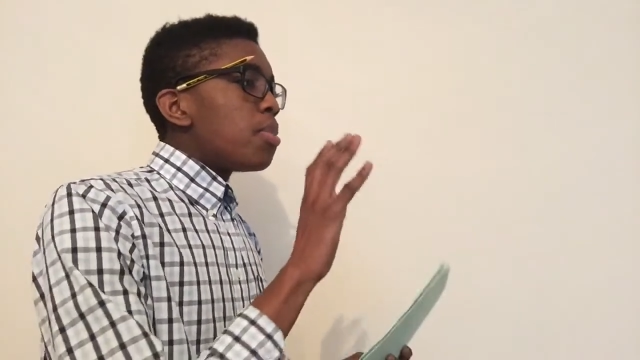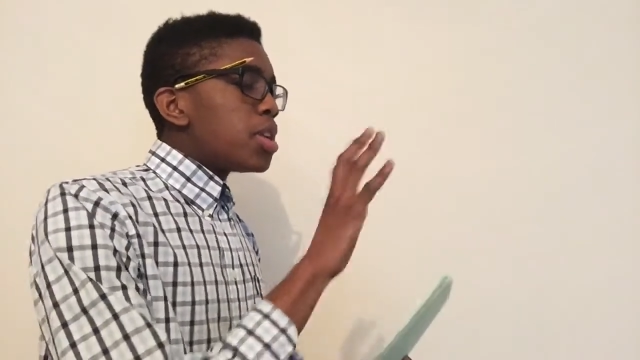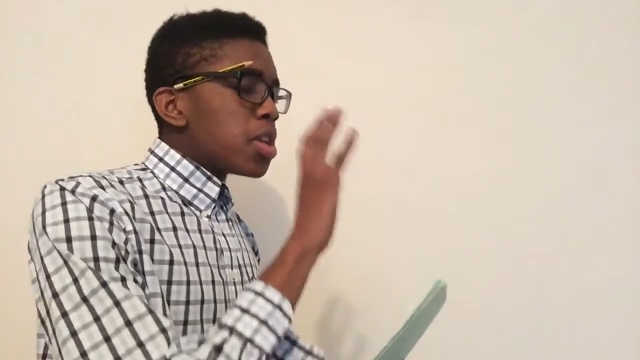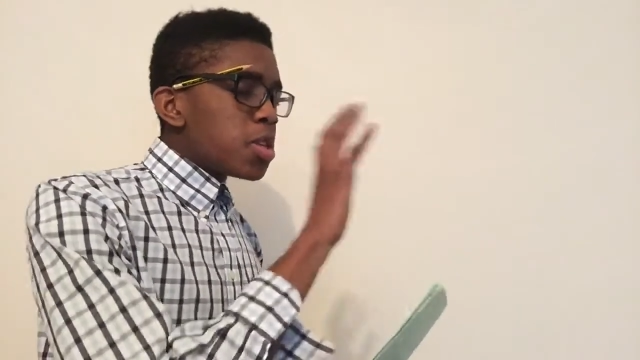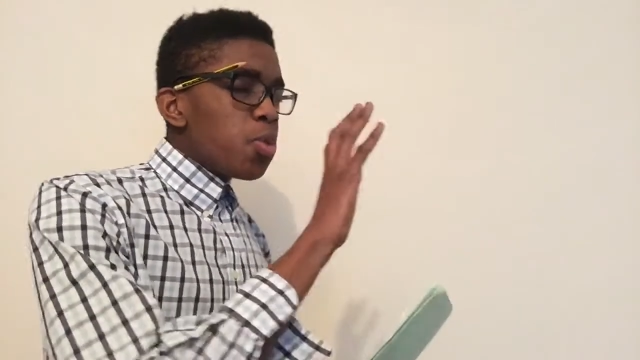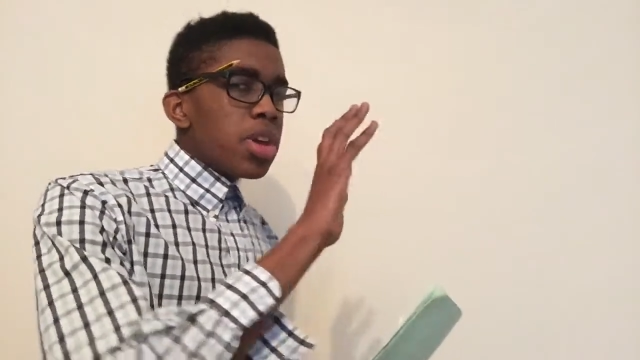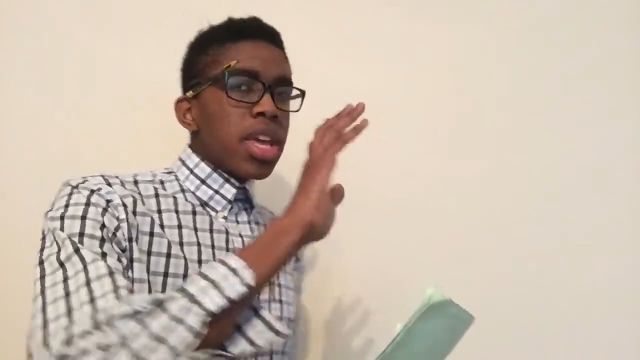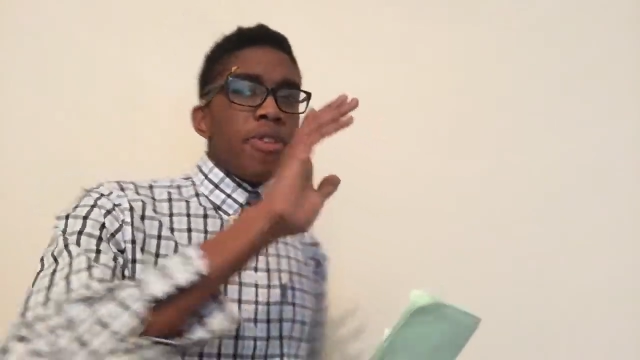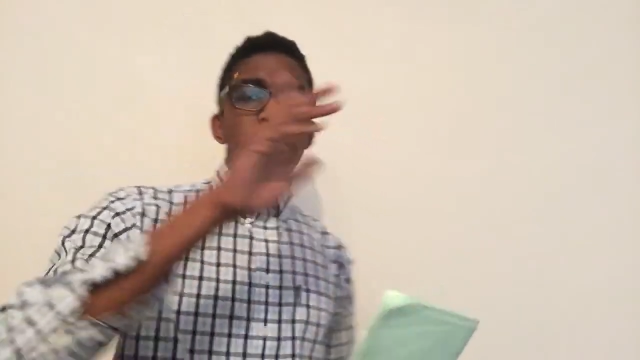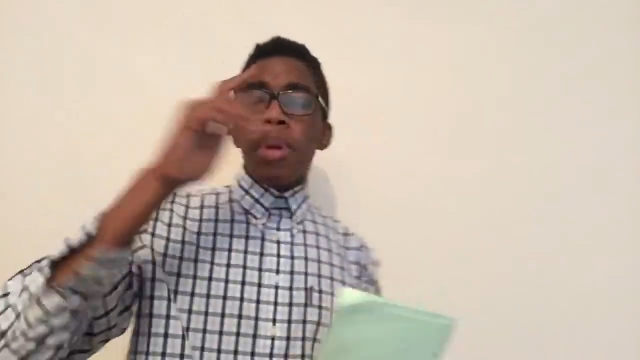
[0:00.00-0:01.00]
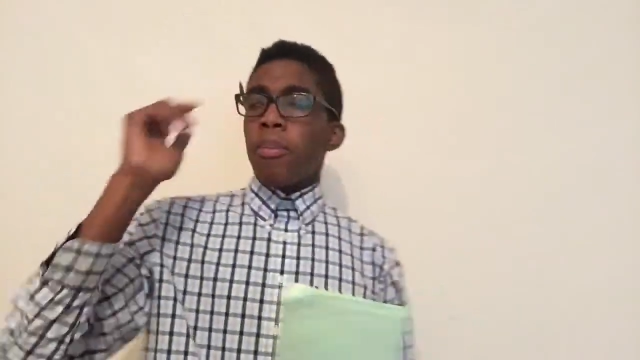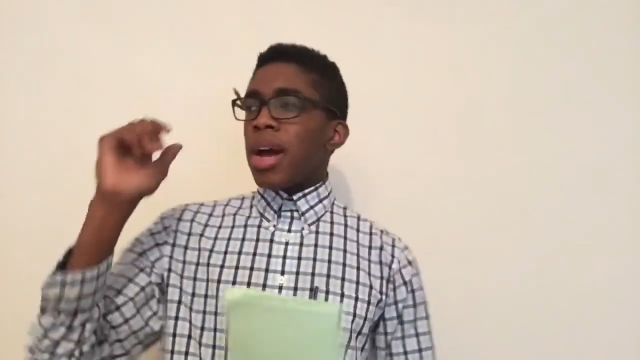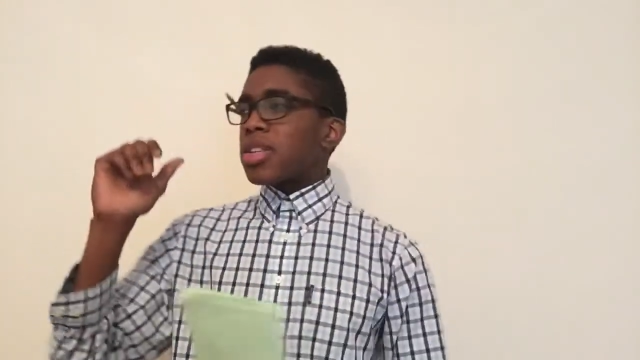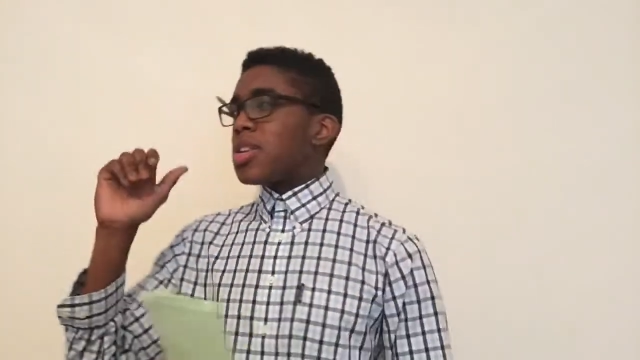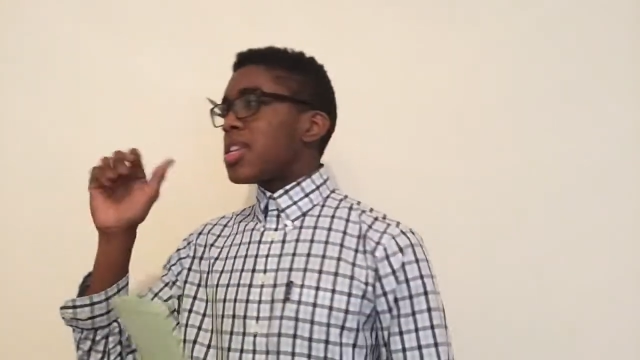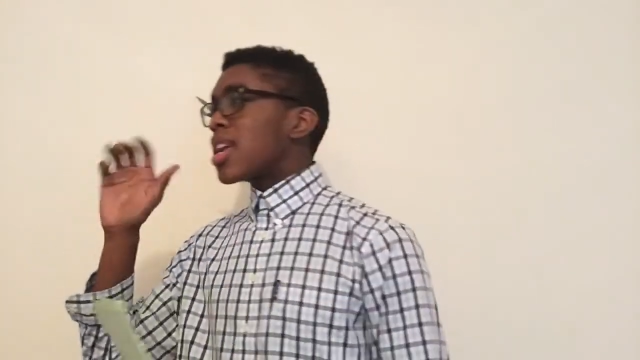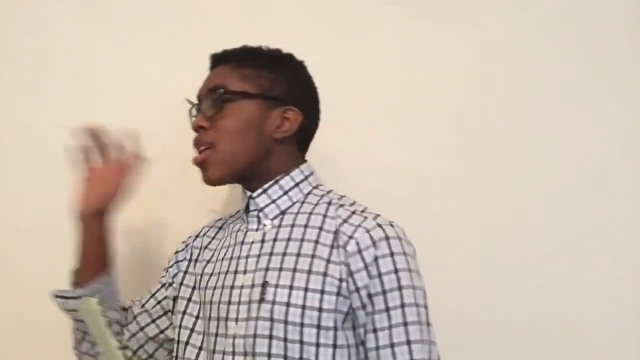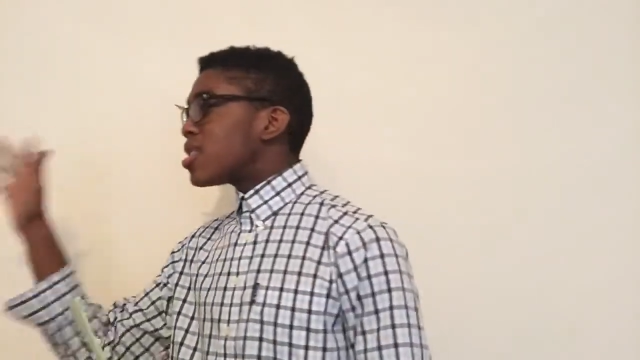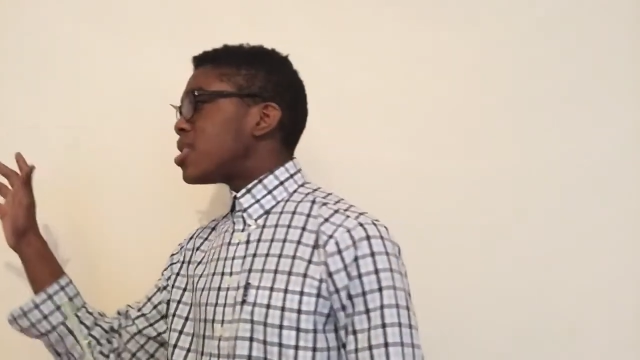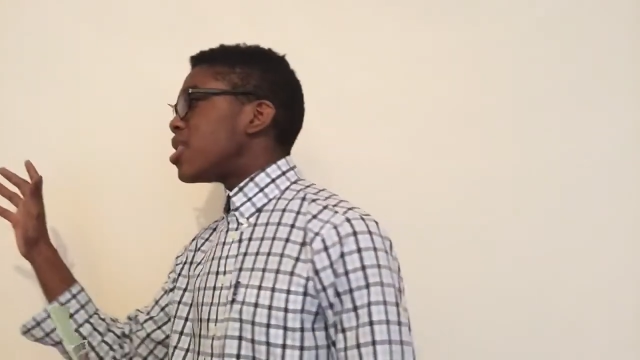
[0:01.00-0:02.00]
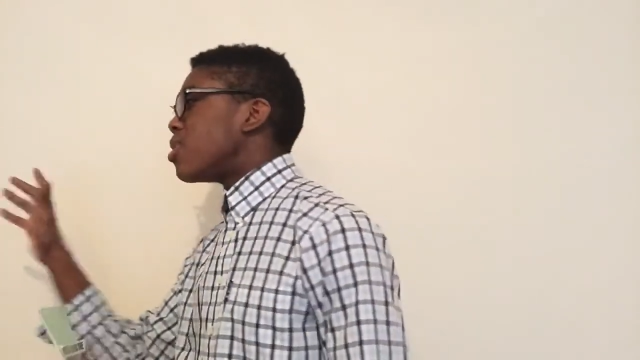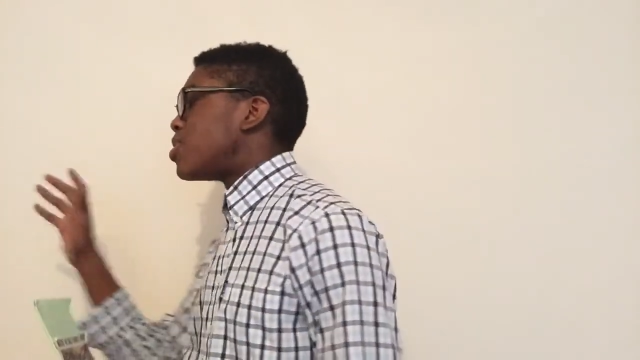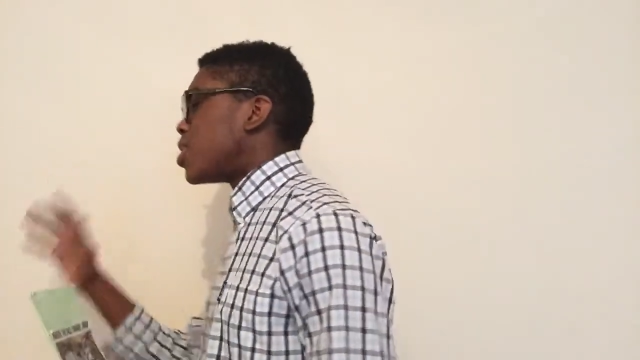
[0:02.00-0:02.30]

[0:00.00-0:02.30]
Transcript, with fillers: But it doesn't work if I have my back turned and I can't see you,